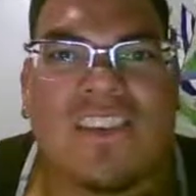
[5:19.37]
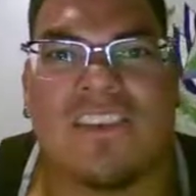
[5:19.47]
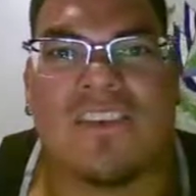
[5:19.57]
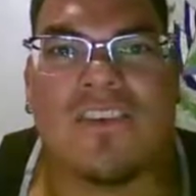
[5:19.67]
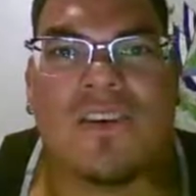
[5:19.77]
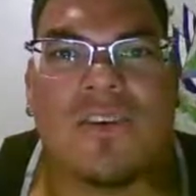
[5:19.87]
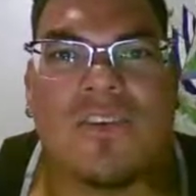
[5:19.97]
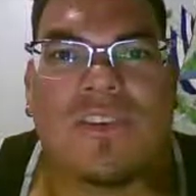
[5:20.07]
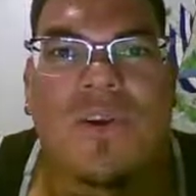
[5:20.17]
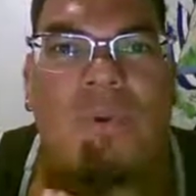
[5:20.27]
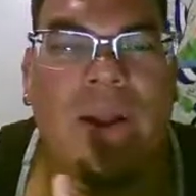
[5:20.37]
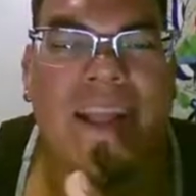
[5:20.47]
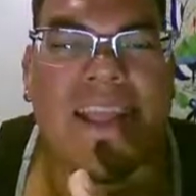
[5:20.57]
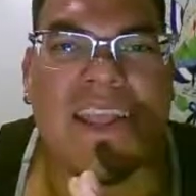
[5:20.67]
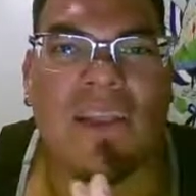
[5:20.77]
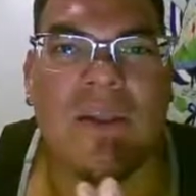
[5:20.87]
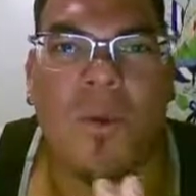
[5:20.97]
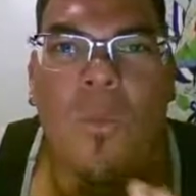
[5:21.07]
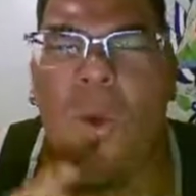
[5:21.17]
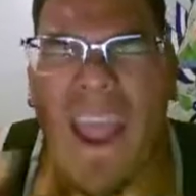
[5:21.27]
and start crying,
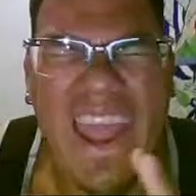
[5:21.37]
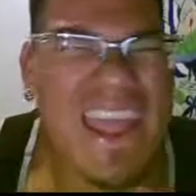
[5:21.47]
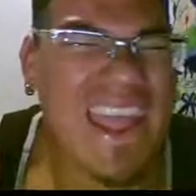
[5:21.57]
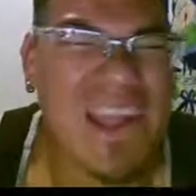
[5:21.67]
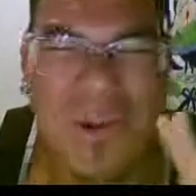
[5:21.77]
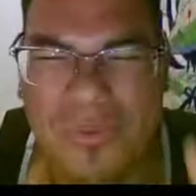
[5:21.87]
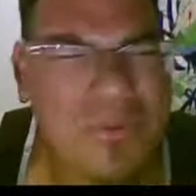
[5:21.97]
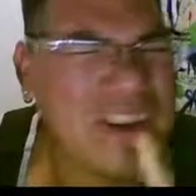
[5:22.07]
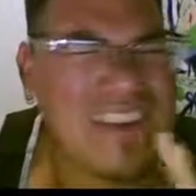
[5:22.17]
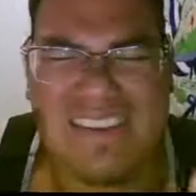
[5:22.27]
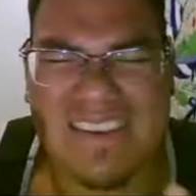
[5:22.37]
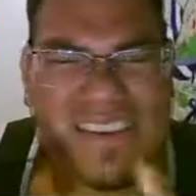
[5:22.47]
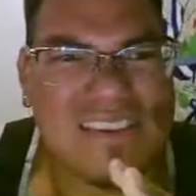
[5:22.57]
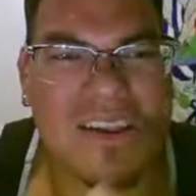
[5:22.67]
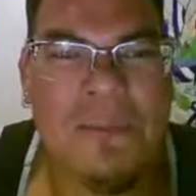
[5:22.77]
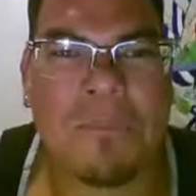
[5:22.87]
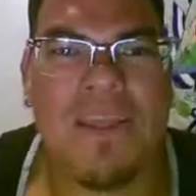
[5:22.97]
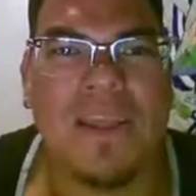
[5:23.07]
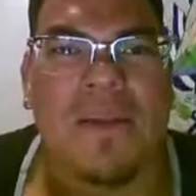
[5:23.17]
"Wah, racism!"